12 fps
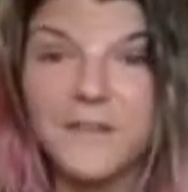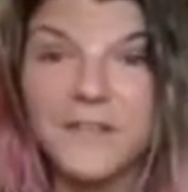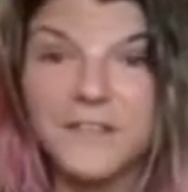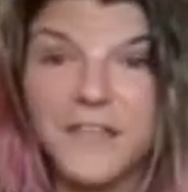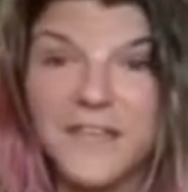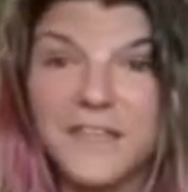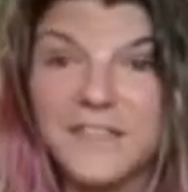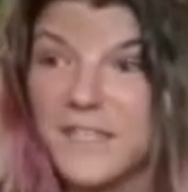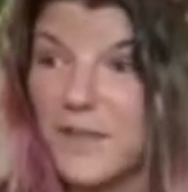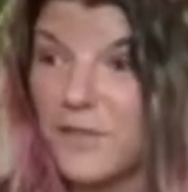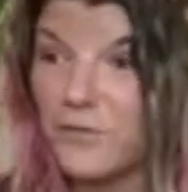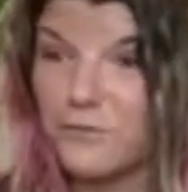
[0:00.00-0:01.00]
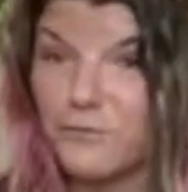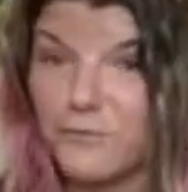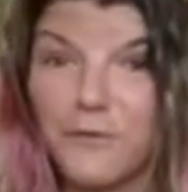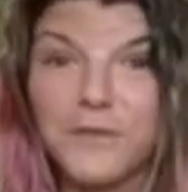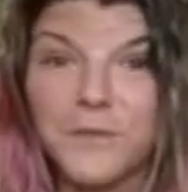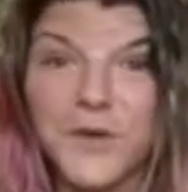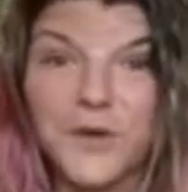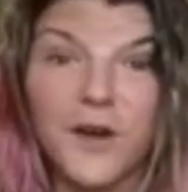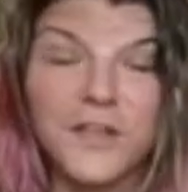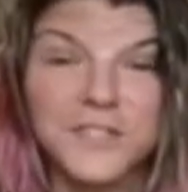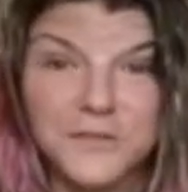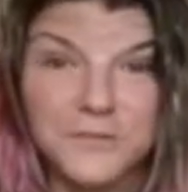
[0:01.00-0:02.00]
things and throw them
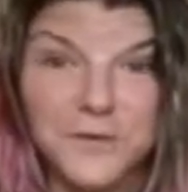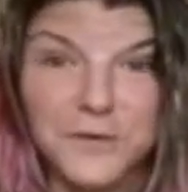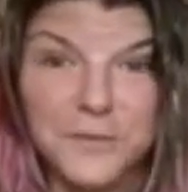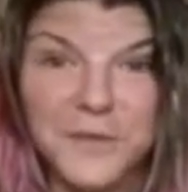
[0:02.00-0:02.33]
across the room.